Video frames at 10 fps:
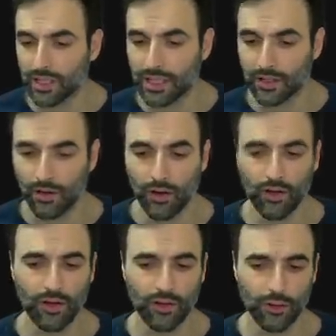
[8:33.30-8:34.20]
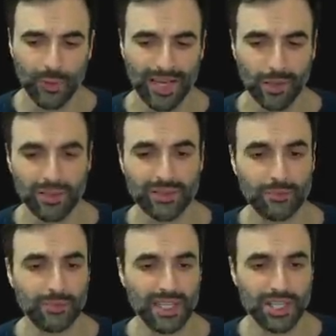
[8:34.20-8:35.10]
leading all the way up
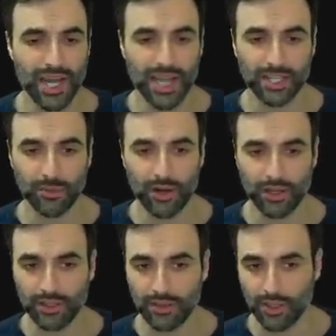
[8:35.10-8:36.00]
into mid-January,